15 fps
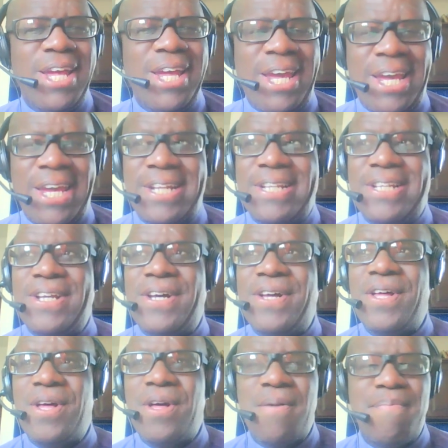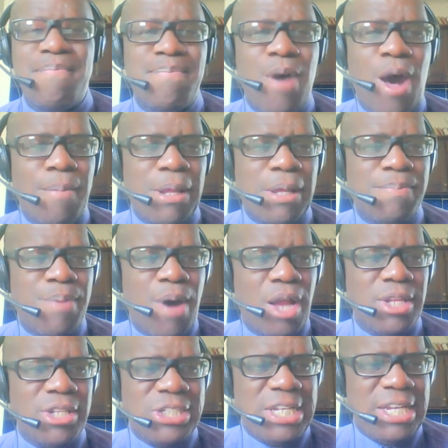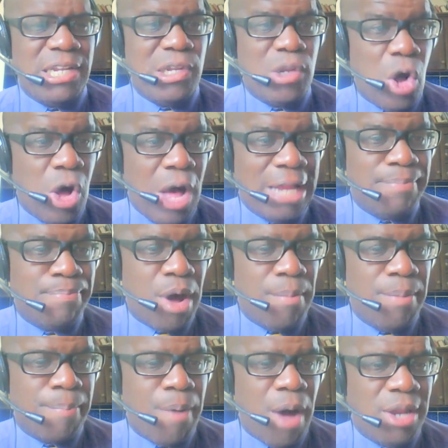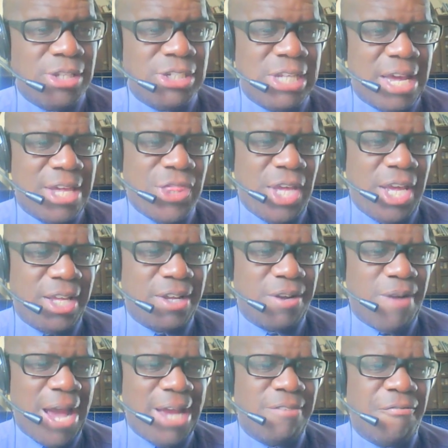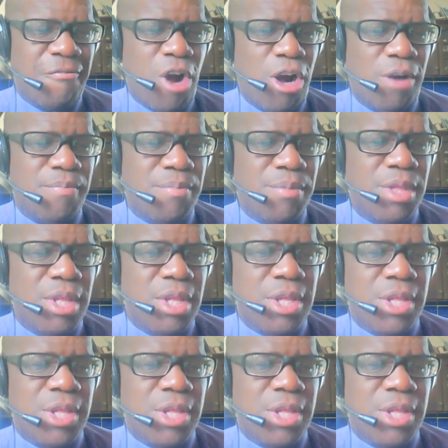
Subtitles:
in public policy, in law and public policy, I think, right, from